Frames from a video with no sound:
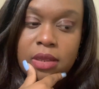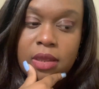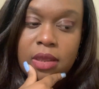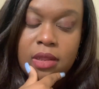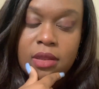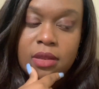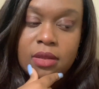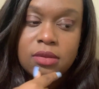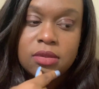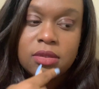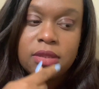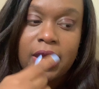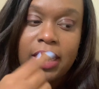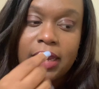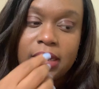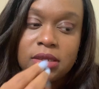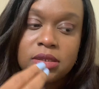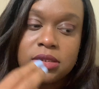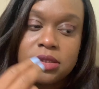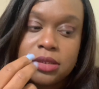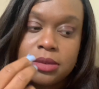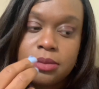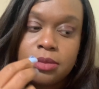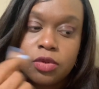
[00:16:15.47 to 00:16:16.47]
And that
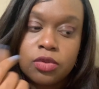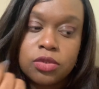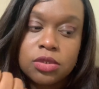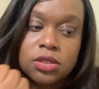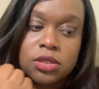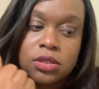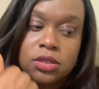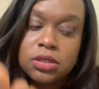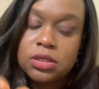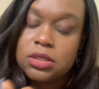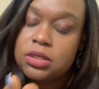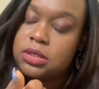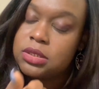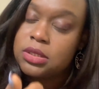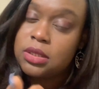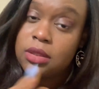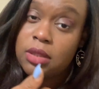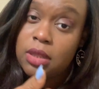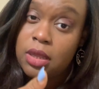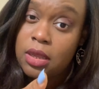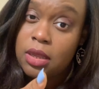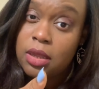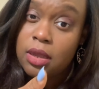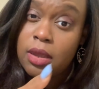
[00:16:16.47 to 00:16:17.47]
is the most consistent
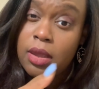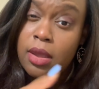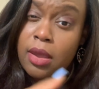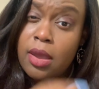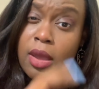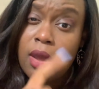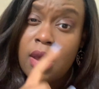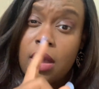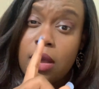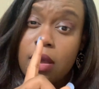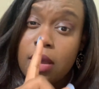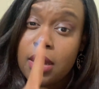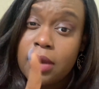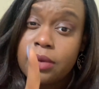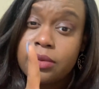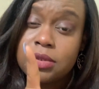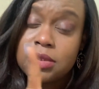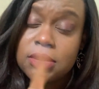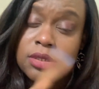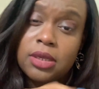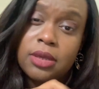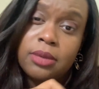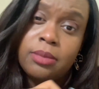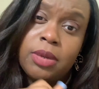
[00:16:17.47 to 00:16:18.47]
thing I would
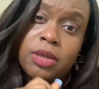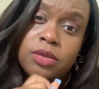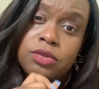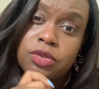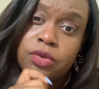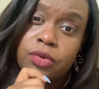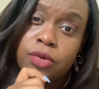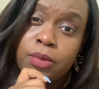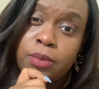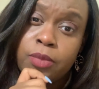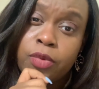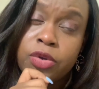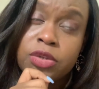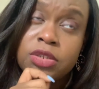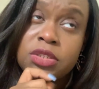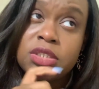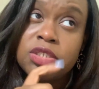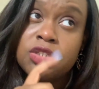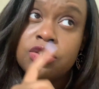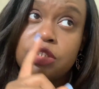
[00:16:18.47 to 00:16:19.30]
say about Toni Morrison.